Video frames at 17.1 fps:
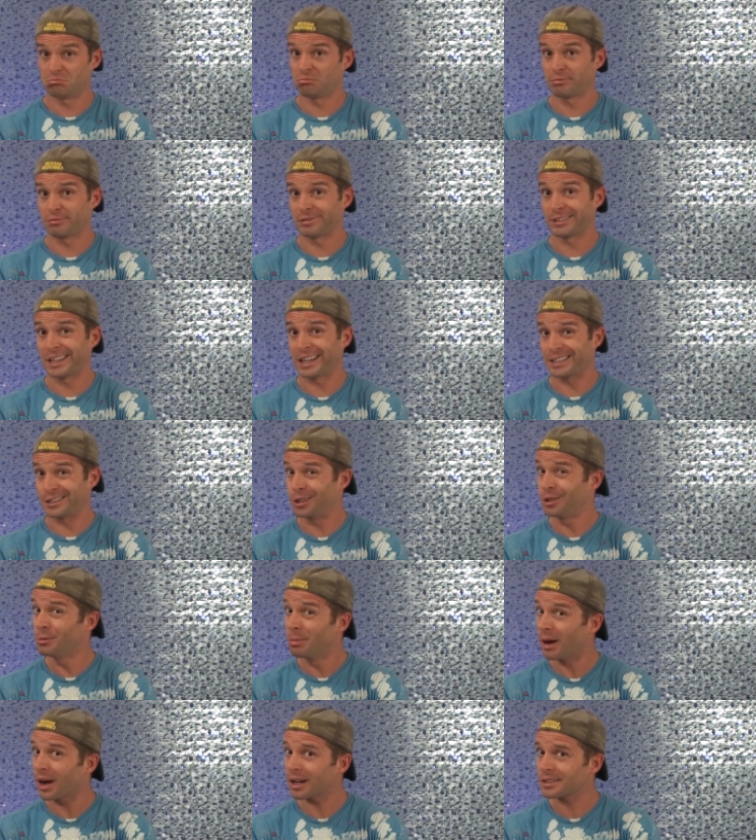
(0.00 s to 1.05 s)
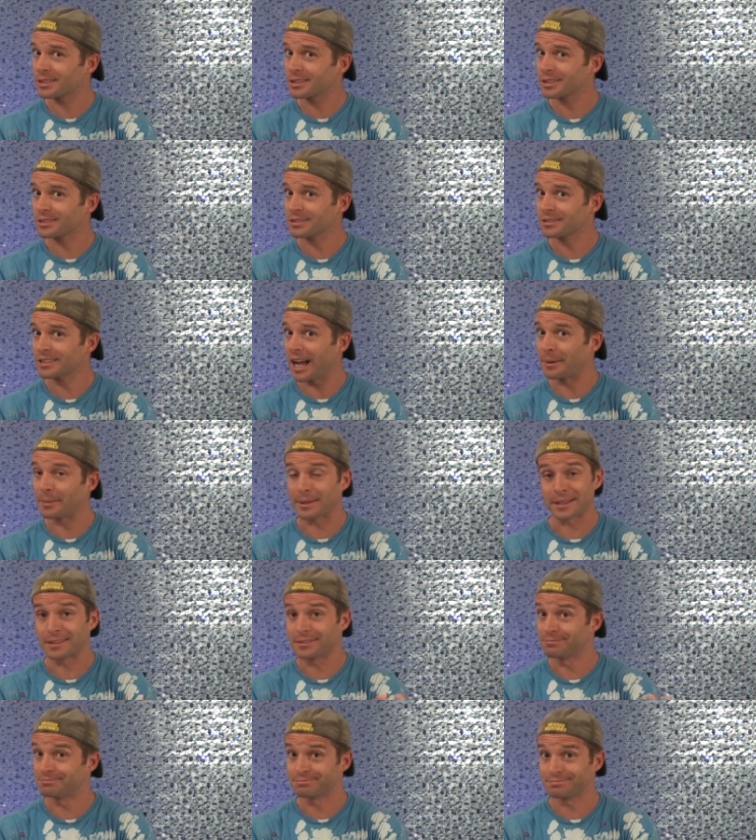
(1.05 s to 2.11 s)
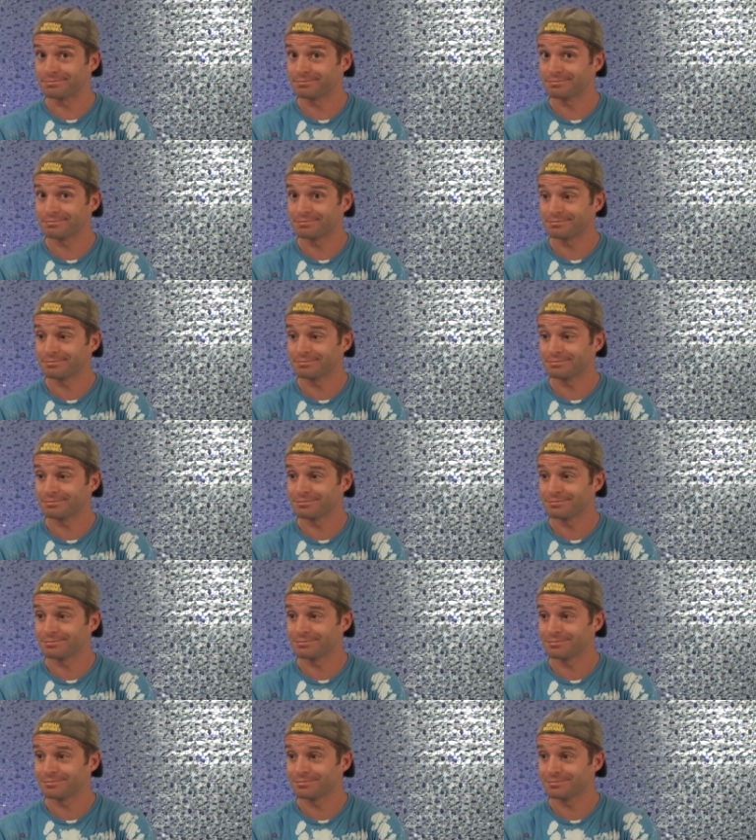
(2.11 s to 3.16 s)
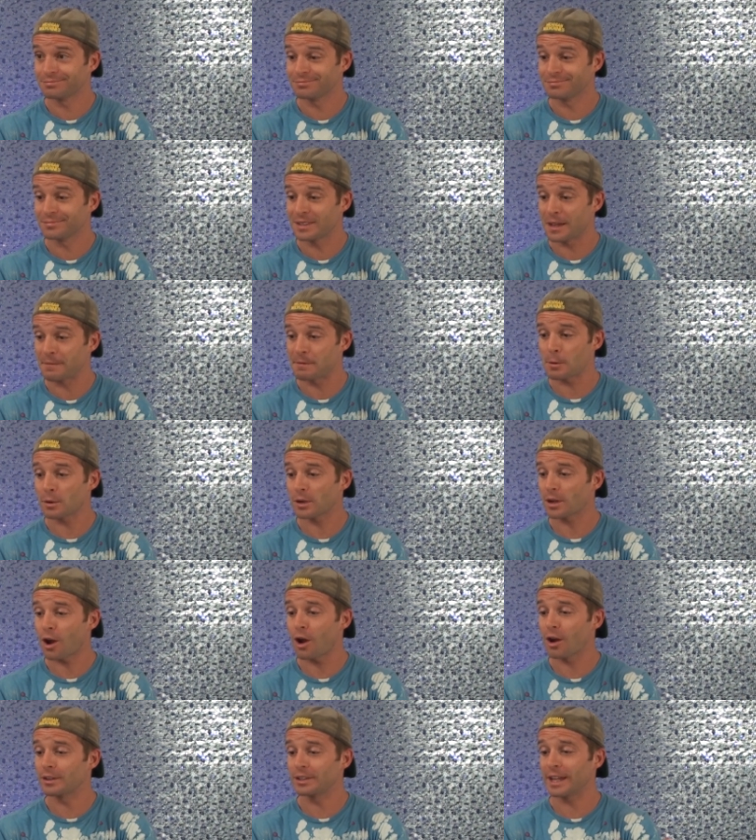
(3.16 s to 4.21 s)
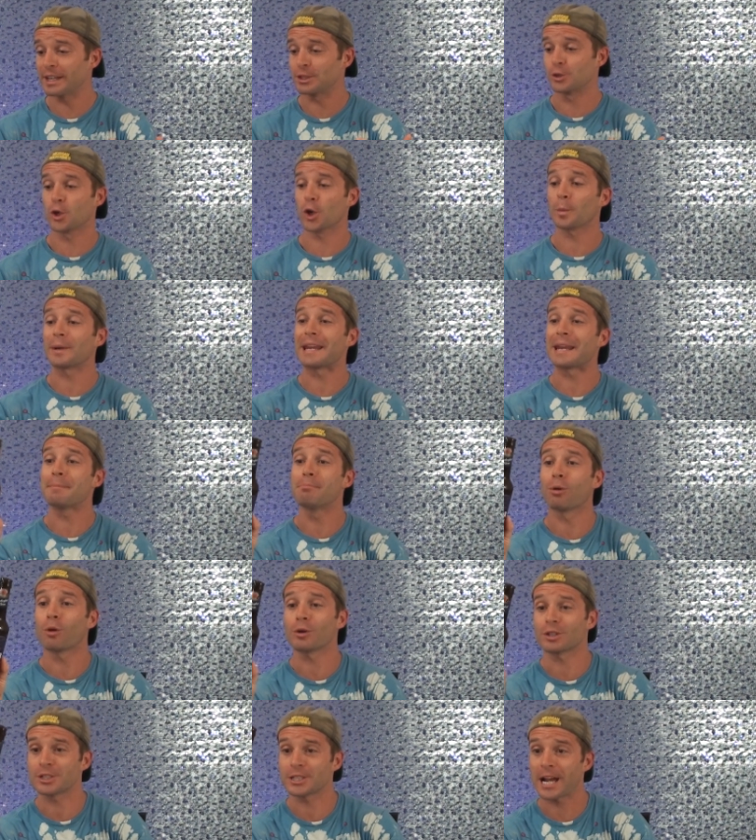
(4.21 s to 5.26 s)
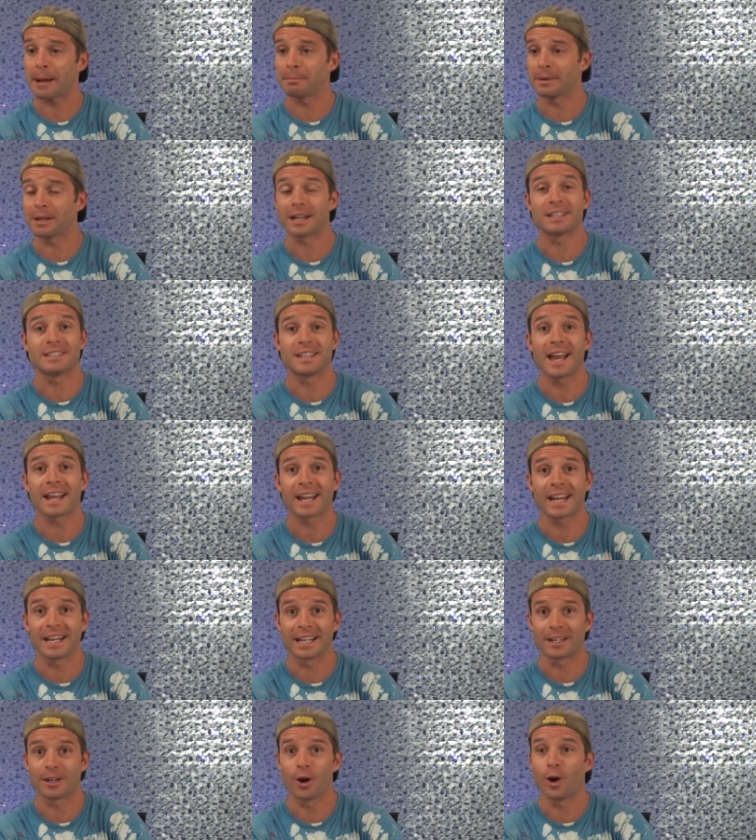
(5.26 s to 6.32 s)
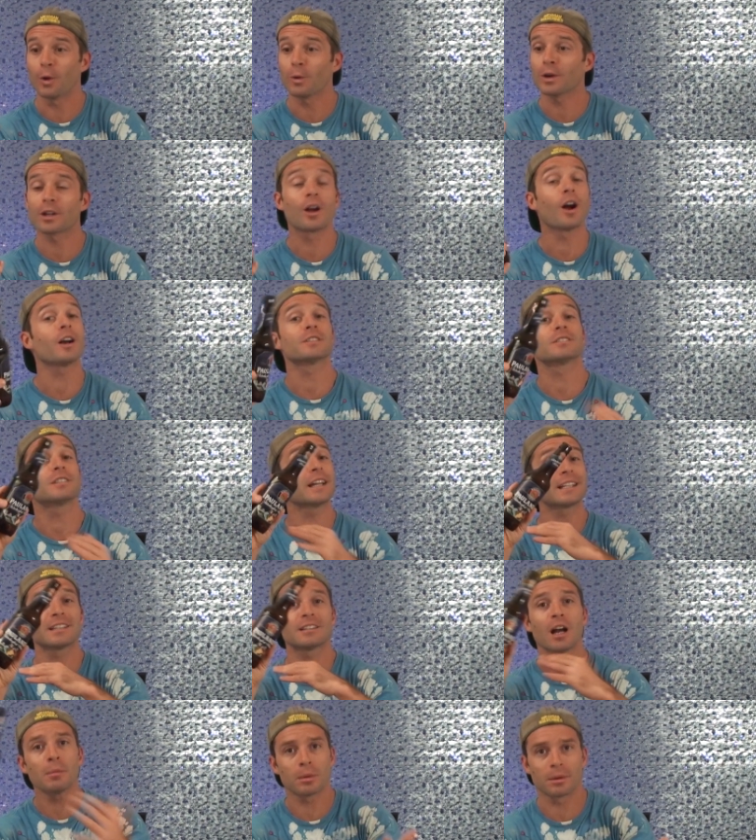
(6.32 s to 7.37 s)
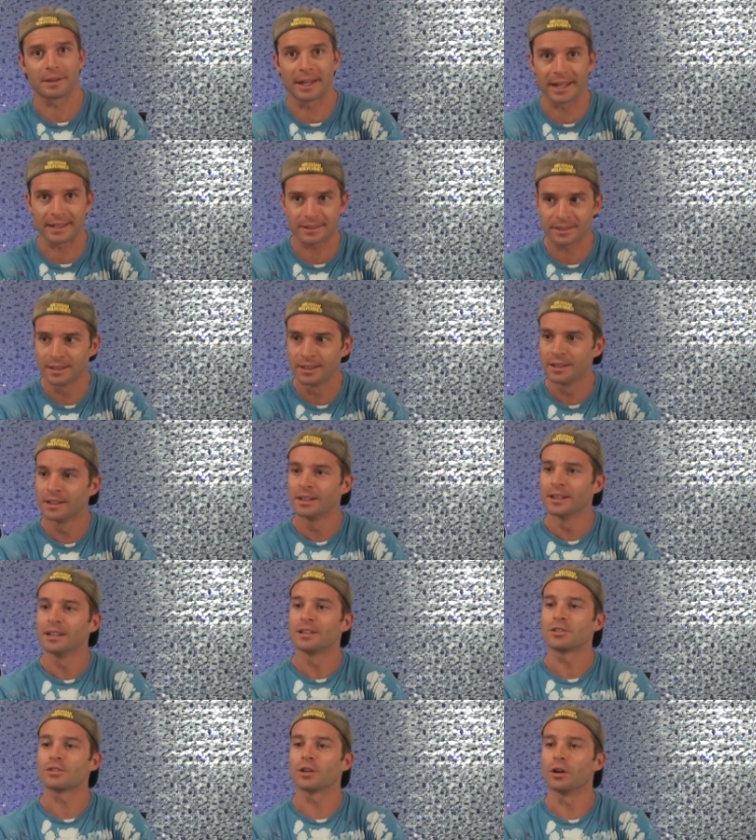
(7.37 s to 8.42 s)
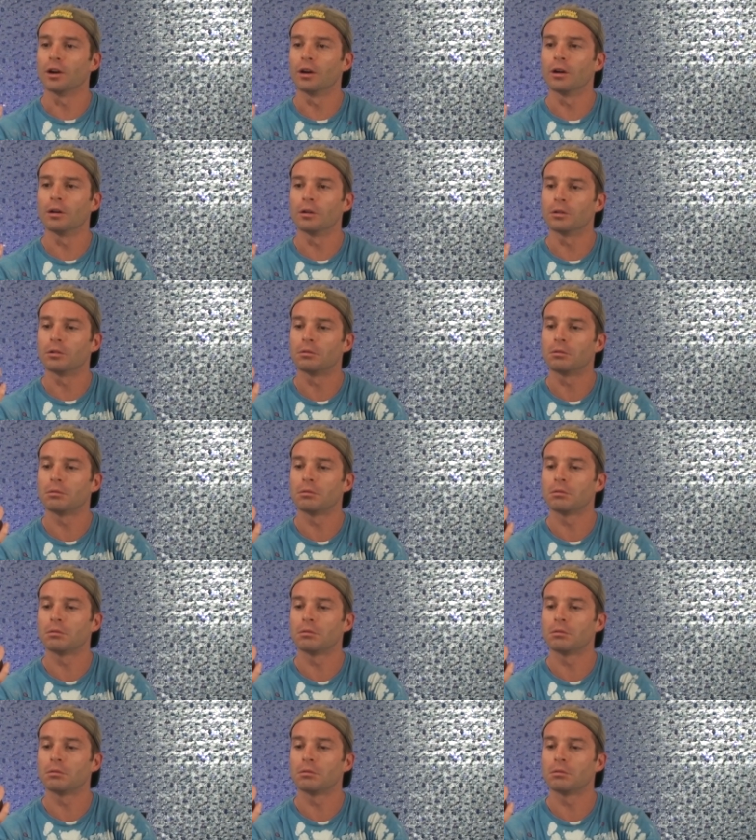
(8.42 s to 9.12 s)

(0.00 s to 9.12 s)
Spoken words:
for like $2. I mean, if you would have gone like German import shopping a decade ago, it would have cost like double that. So